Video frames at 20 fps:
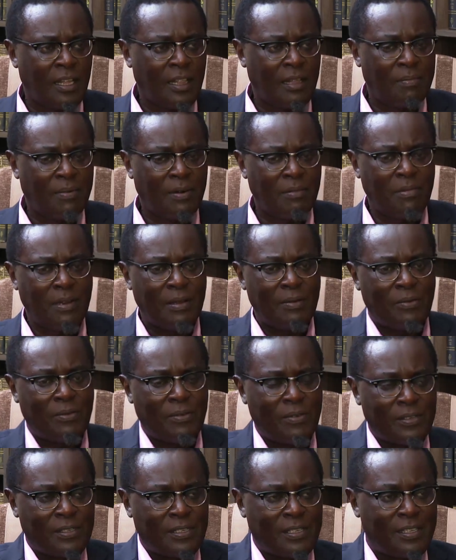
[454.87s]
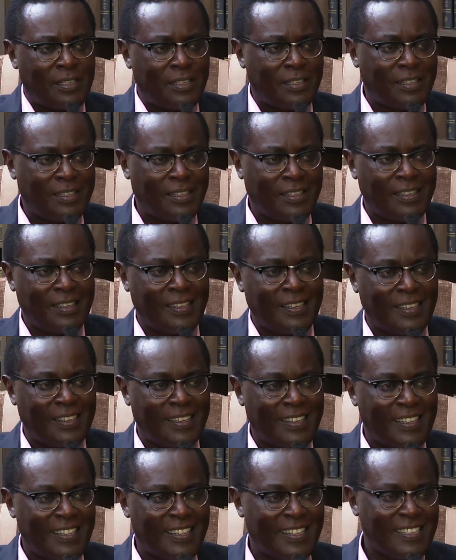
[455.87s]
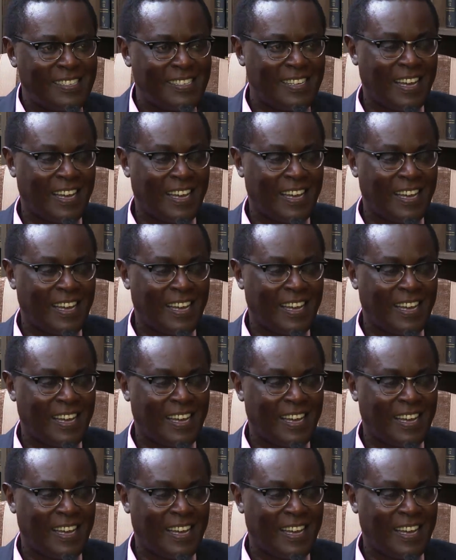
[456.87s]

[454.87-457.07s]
the problem was these